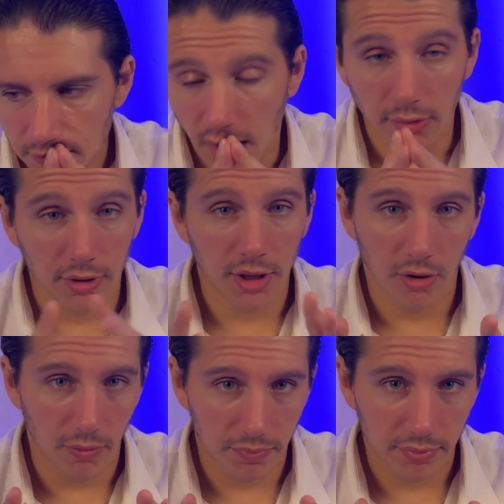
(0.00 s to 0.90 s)
I really
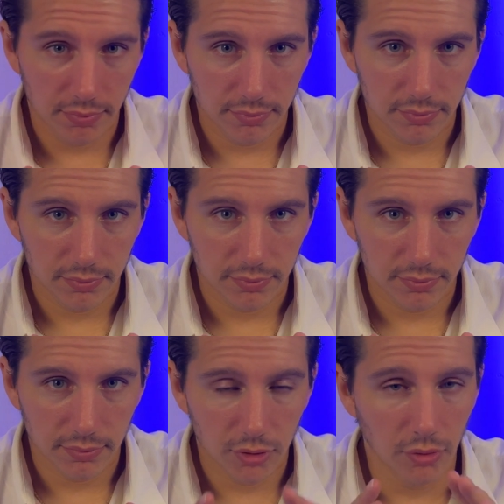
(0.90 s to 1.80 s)
hope
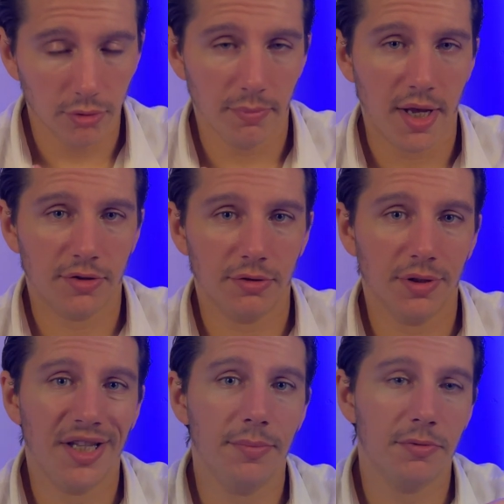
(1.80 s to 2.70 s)
Coolermaster
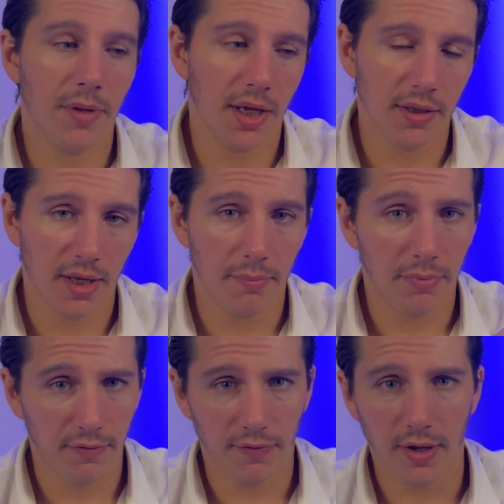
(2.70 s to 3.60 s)
keeps making the
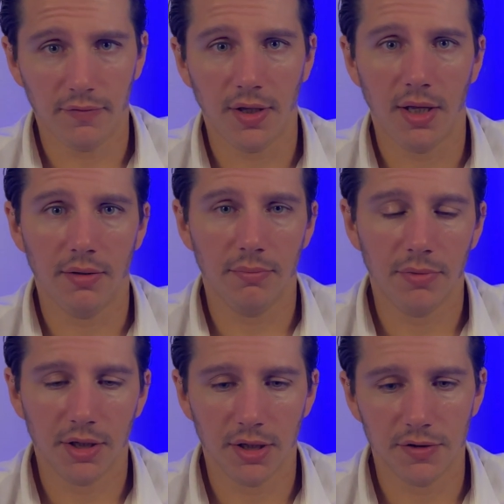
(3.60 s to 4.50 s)
MP510,
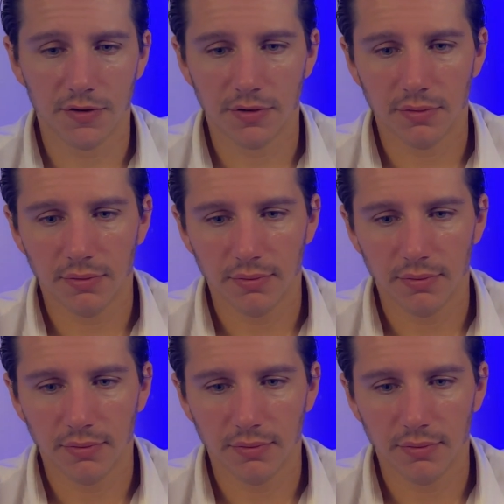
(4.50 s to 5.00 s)
because